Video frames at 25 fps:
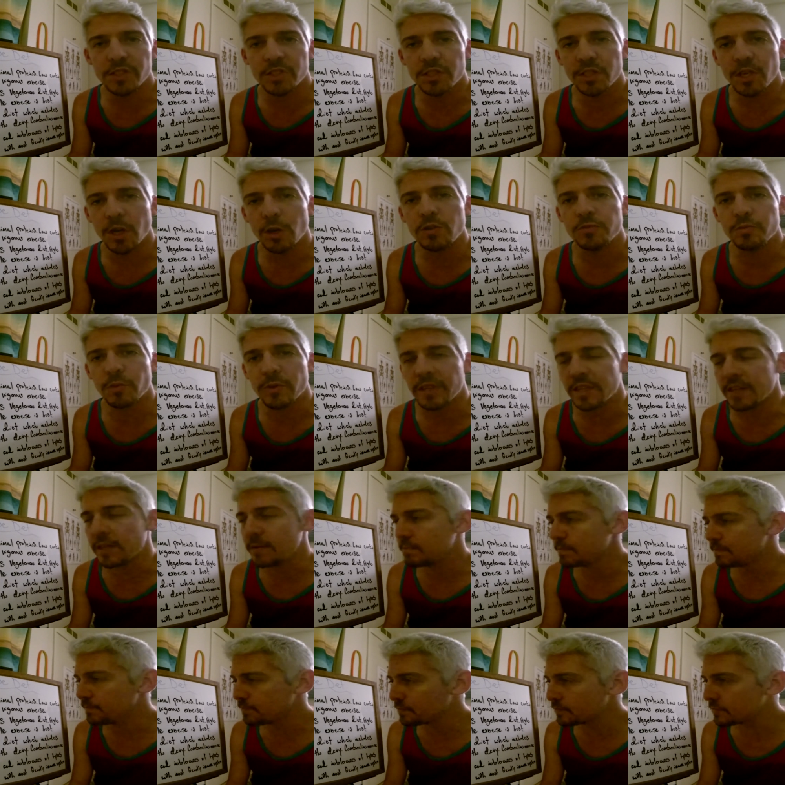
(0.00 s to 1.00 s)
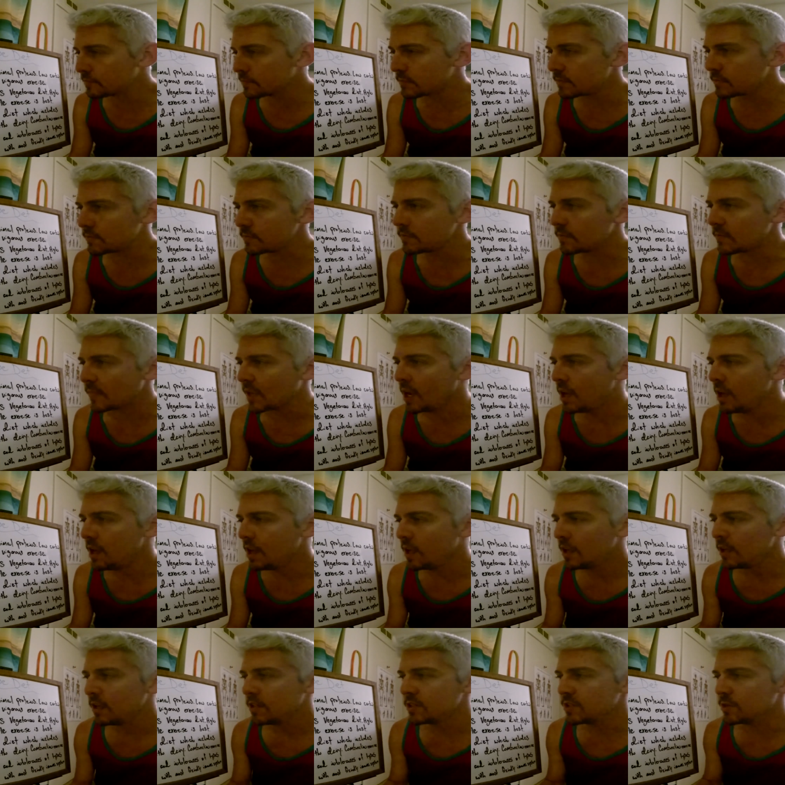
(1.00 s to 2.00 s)
goes with it.
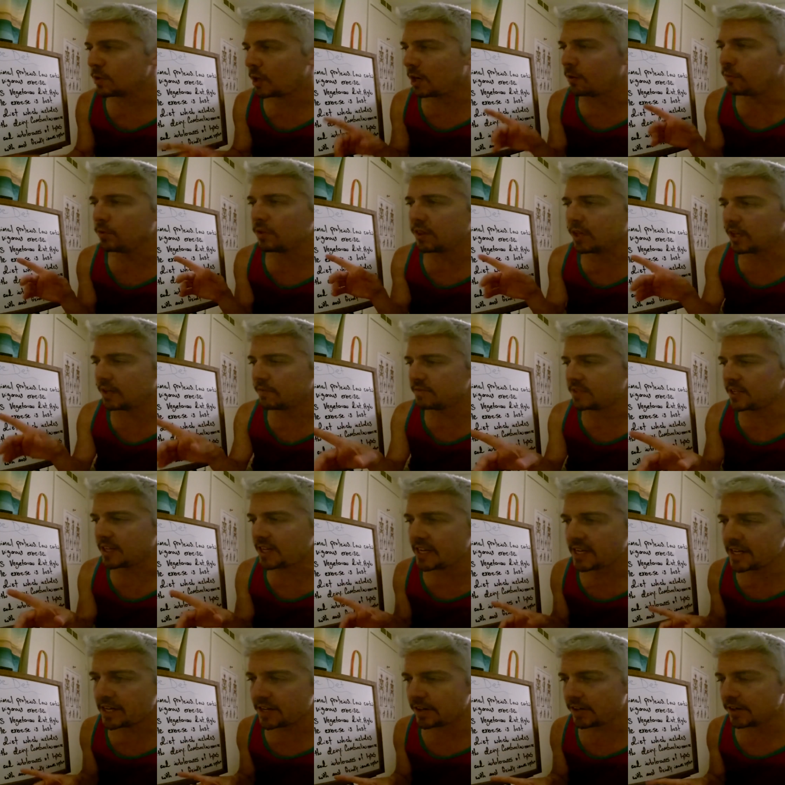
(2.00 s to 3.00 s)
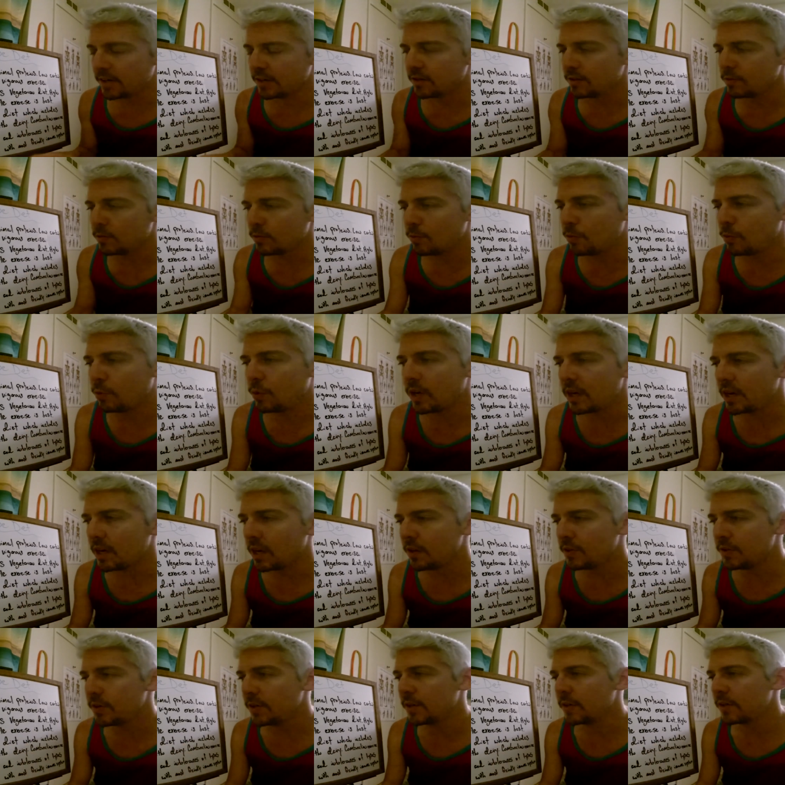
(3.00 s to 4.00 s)
So I would love to hear what
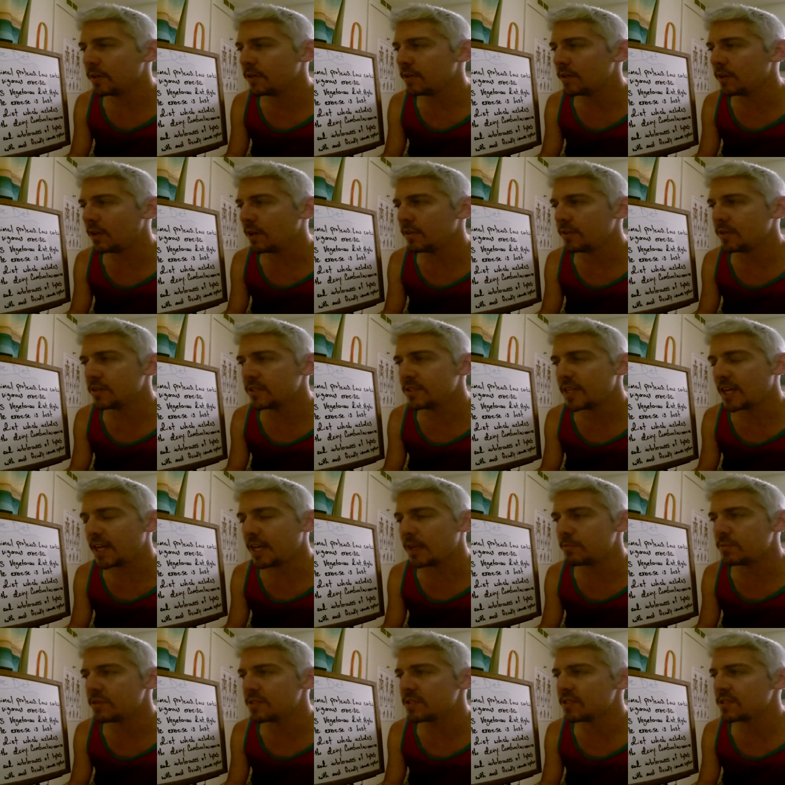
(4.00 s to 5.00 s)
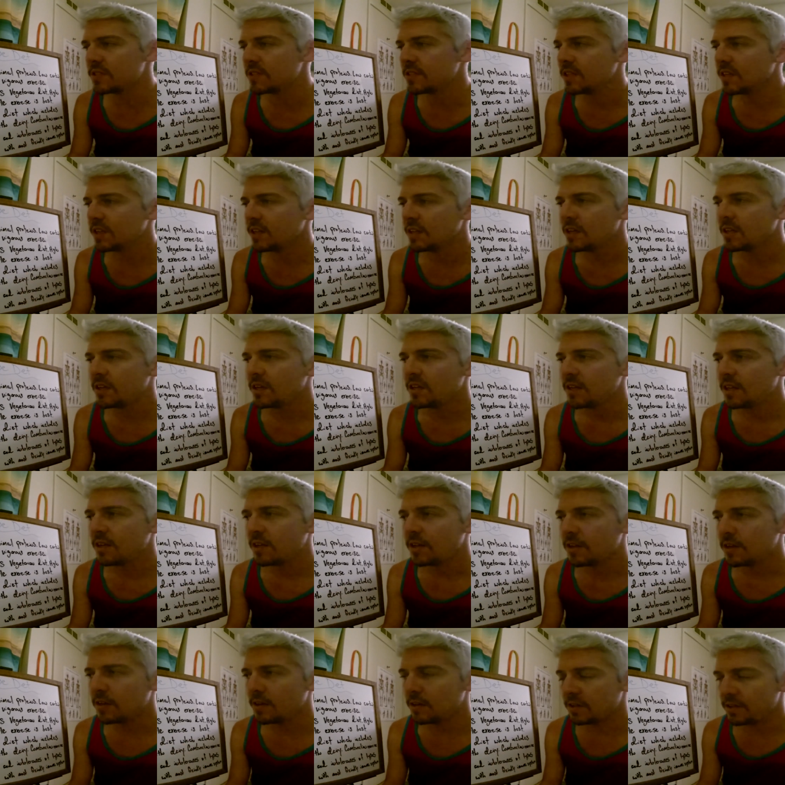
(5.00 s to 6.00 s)
other types,
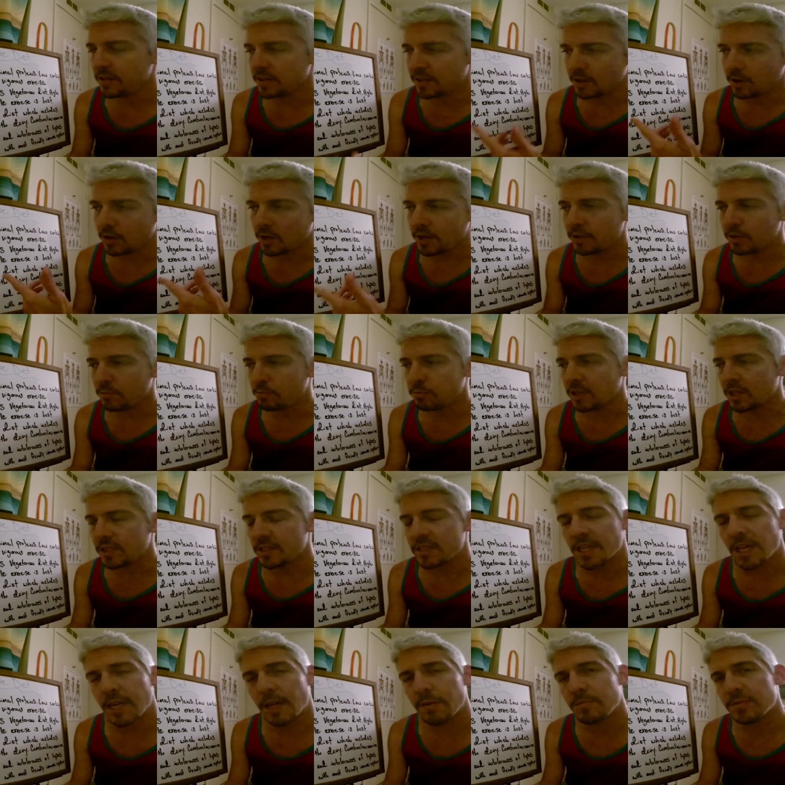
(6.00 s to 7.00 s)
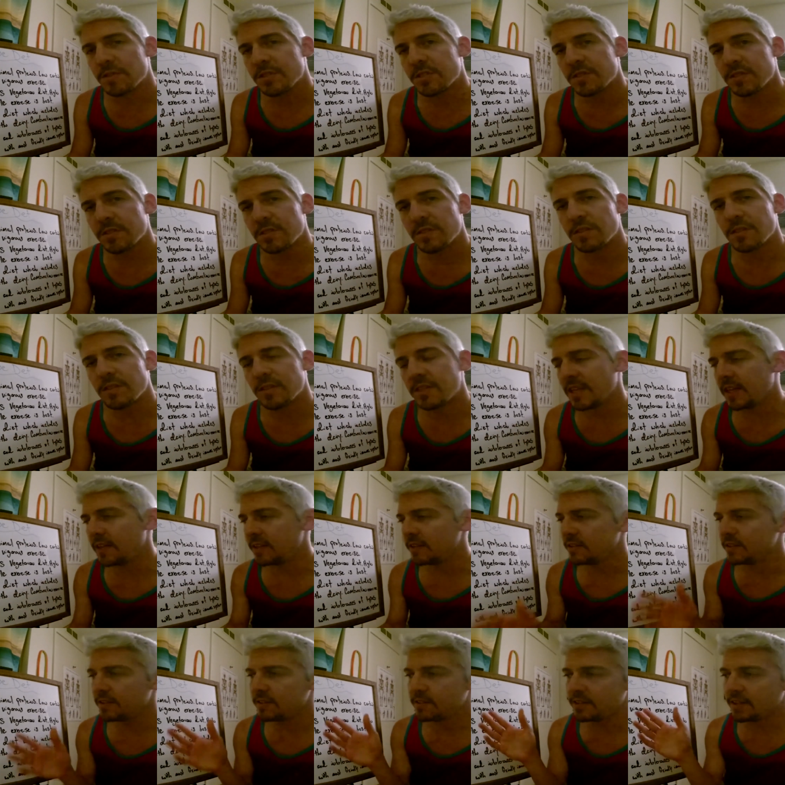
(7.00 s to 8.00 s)
you know, other blood types
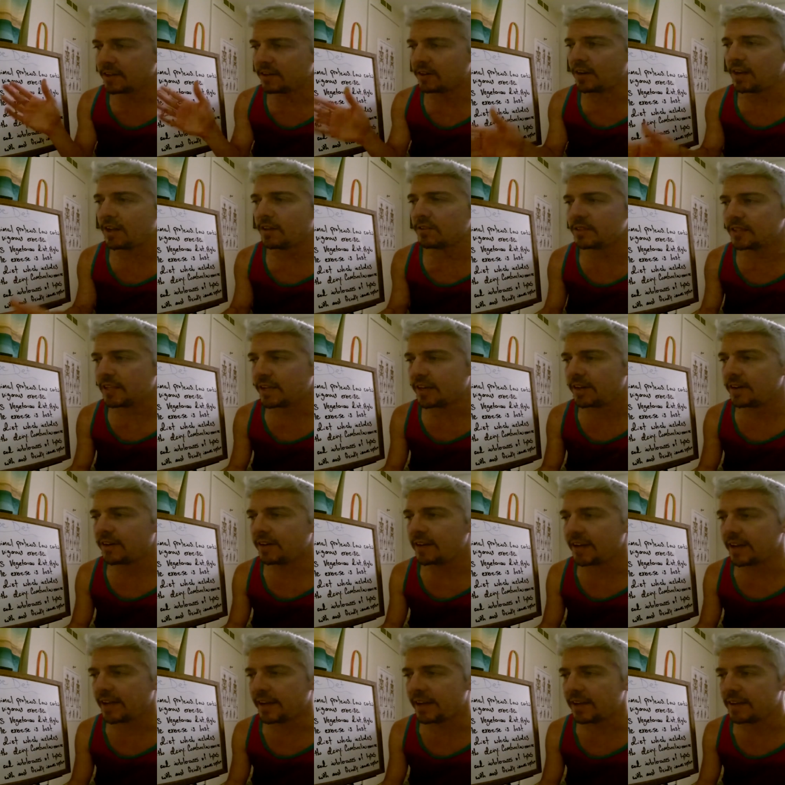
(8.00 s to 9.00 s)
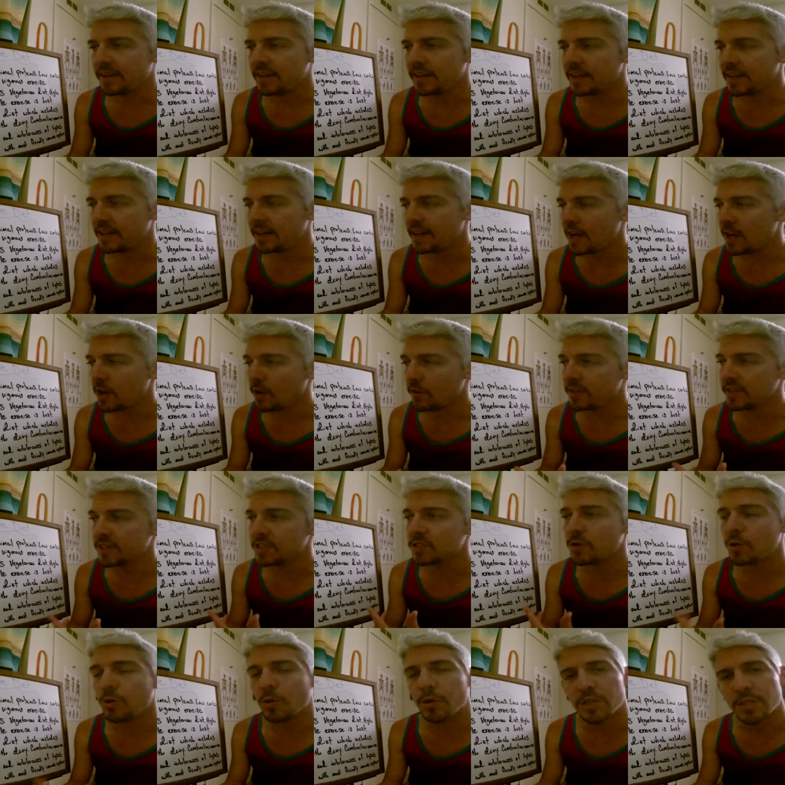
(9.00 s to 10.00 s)
that are out there, and how
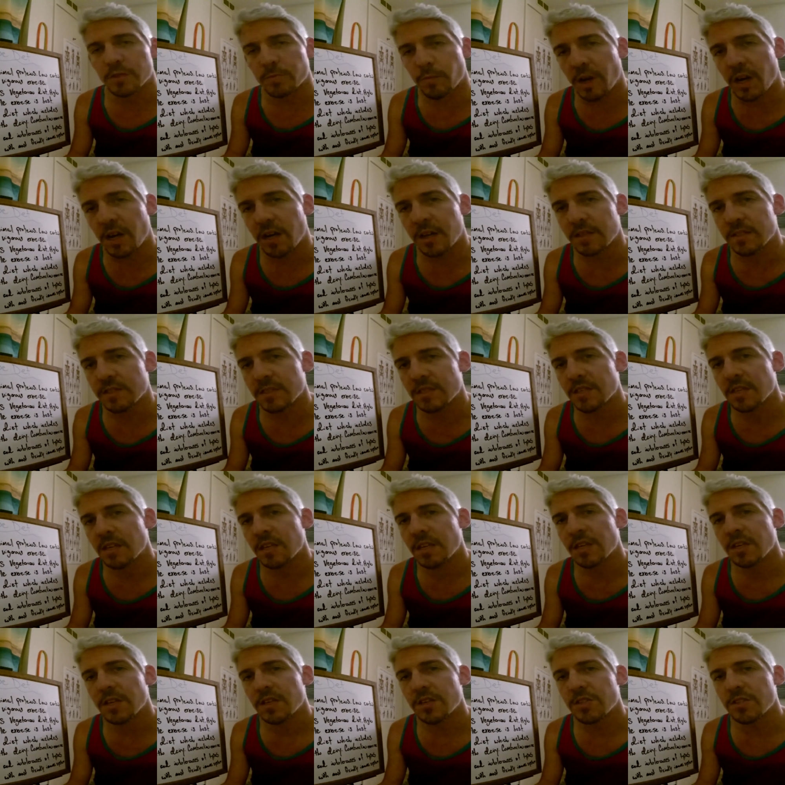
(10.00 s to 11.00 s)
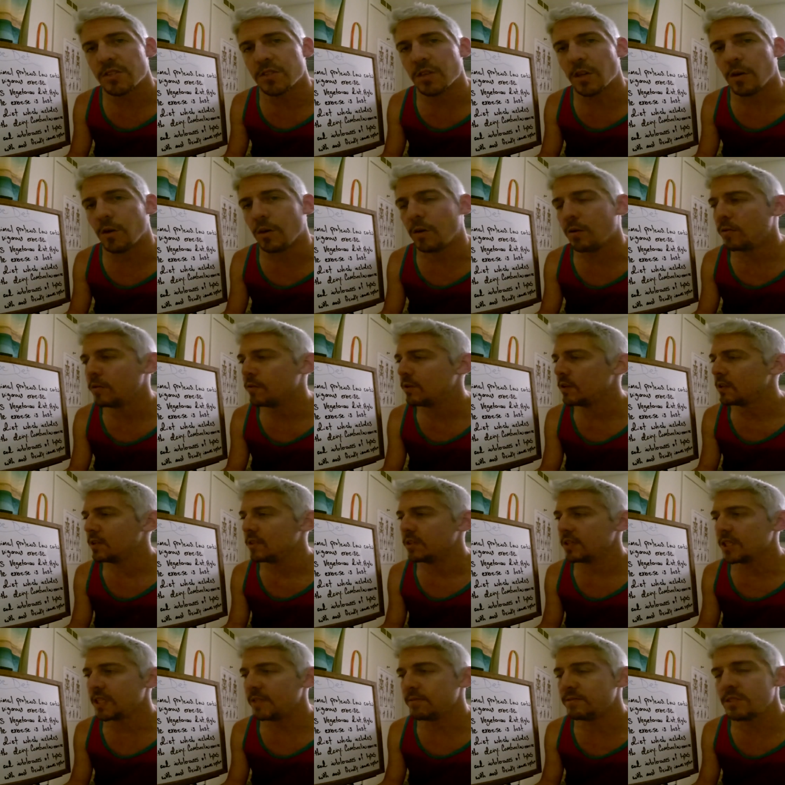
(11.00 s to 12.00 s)
this corresponds. So
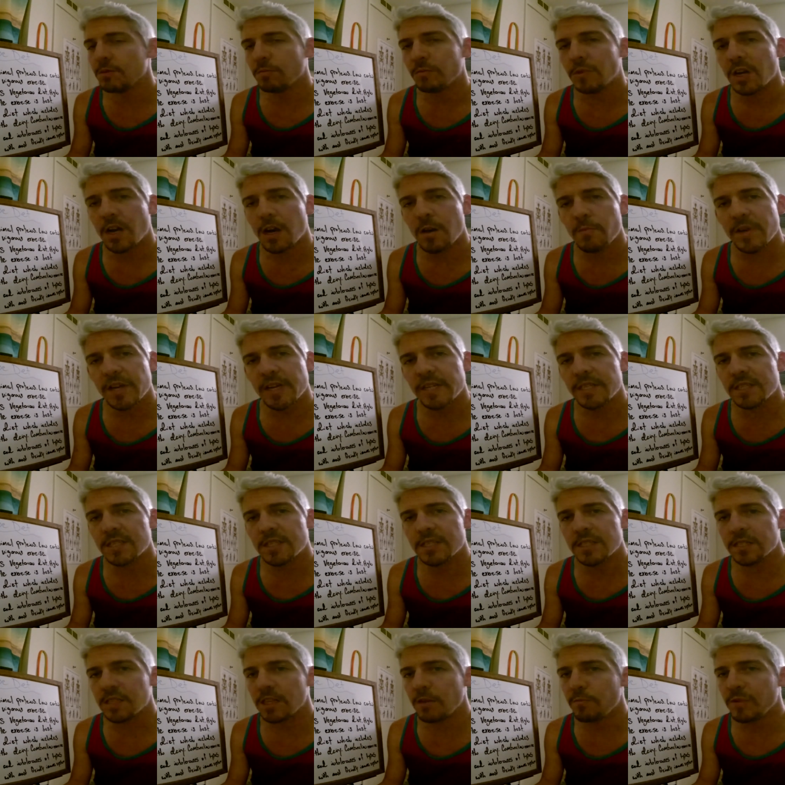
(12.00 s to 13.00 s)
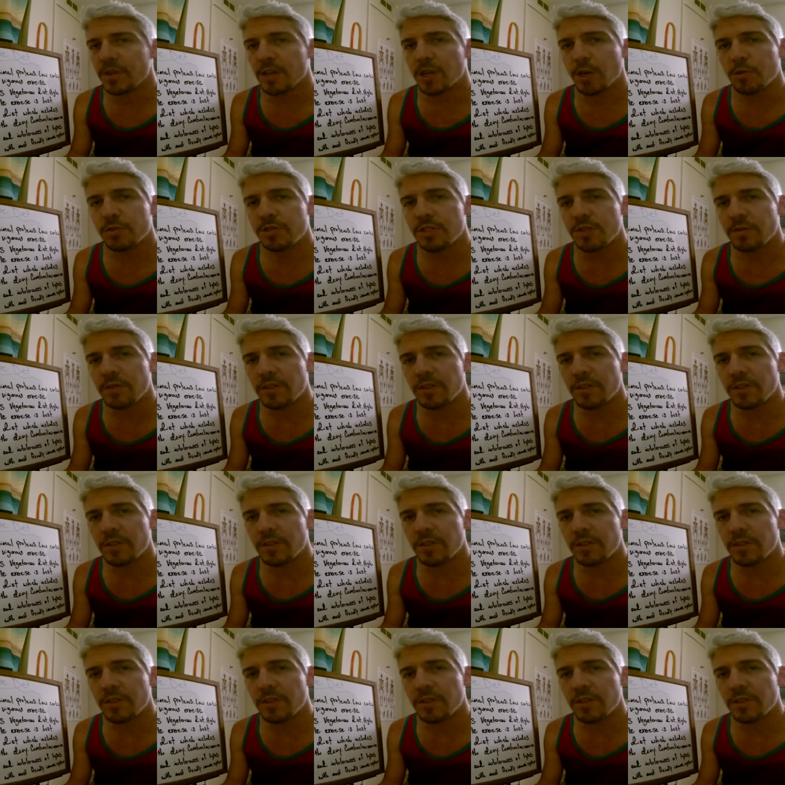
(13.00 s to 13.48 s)
leave some comments, let me know what